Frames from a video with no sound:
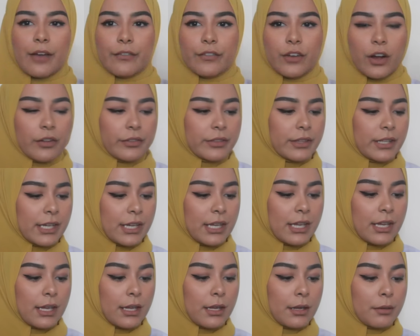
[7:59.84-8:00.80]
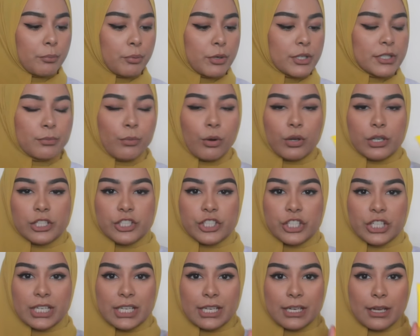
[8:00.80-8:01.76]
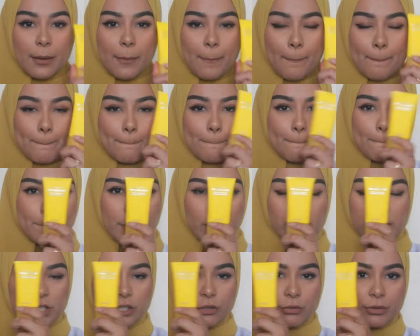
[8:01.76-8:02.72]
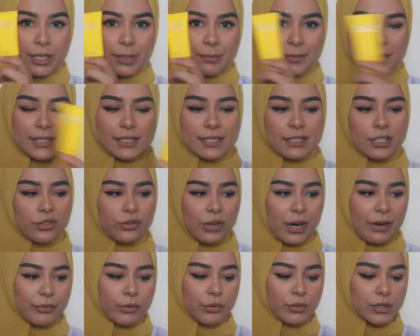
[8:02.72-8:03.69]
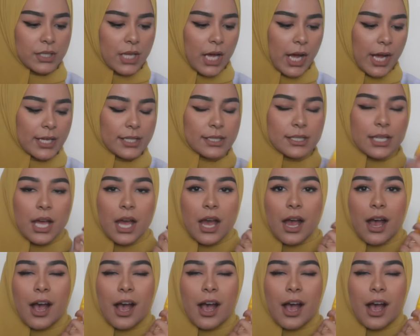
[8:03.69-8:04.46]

I've got the Prismologie body cream. This is a travel size.